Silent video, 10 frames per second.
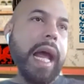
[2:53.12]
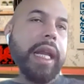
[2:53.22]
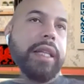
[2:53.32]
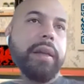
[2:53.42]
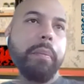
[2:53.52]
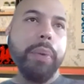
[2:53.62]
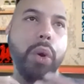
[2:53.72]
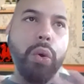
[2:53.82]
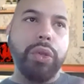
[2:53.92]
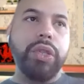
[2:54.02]
it's
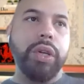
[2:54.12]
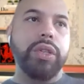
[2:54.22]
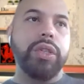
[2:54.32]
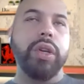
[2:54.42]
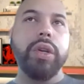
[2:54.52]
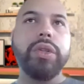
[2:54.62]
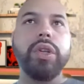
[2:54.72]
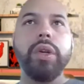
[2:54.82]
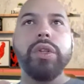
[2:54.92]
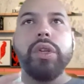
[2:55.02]
important
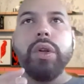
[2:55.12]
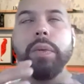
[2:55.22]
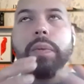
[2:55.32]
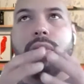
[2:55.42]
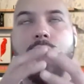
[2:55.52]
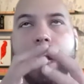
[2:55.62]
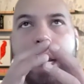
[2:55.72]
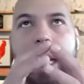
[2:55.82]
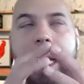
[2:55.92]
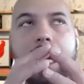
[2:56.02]
to
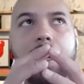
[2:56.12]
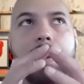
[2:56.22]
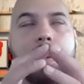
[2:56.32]
really